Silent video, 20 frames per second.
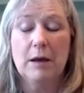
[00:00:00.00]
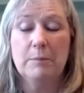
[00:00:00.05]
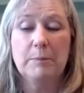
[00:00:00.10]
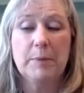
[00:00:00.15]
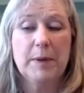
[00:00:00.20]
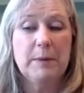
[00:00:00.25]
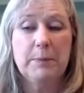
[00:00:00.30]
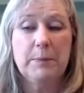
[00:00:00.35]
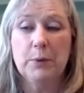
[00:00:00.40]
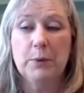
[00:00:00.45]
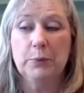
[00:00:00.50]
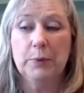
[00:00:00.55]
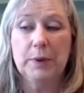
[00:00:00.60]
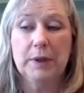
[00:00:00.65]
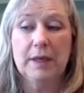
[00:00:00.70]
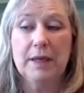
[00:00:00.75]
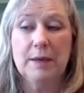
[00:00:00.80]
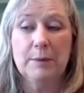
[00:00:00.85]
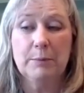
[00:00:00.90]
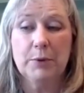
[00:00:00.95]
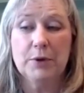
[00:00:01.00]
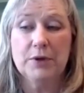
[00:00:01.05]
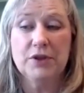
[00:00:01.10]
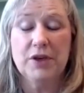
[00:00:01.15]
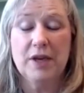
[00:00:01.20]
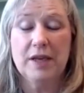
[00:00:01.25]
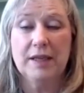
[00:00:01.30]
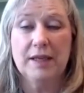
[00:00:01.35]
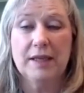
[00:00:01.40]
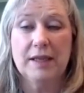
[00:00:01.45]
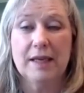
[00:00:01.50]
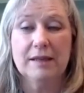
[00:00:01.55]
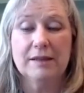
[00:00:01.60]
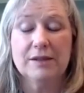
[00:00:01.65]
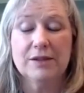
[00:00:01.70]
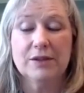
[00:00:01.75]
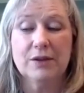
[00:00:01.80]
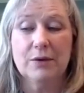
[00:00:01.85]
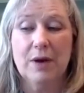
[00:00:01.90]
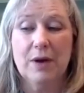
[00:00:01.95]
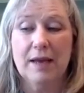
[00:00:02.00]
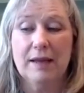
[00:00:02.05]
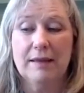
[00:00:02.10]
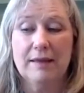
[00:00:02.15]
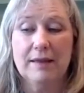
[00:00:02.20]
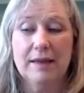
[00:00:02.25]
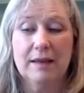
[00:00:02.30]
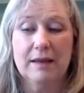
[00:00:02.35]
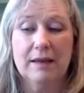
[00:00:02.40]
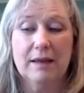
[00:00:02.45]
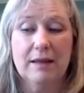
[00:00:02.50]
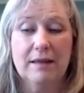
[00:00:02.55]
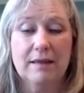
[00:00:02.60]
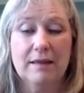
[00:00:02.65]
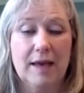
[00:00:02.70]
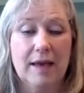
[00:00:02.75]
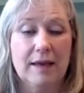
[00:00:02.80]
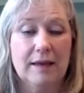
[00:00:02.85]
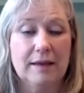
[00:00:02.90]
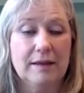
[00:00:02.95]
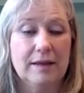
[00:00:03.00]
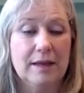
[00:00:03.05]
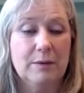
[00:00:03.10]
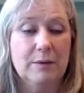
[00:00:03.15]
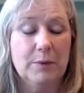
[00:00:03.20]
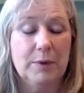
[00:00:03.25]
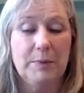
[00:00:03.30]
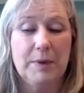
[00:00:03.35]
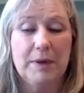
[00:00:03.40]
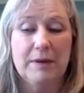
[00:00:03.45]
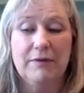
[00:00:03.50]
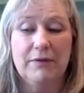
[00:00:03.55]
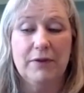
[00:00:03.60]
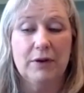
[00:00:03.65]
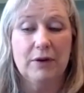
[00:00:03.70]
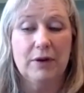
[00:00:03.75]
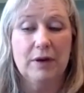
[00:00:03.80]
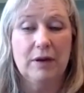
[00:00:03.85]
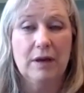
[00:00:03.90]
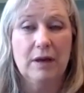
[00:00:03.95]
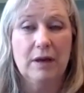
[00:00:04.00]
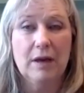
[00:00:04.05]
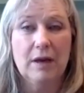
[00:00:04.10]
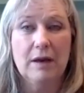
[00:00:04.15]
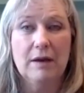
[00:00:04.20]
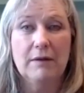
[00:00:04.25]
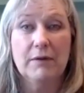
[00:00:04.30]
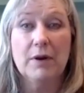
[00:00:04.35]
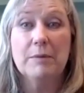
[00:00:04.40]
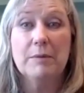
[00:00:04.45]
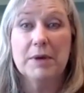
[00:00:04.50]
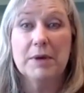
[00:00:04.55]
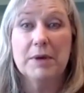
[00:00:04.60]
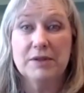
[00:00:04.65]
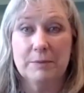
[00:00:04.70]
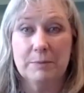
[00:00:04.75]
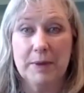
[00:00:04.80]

people really appreciated it. So I think that it would be a very, very much a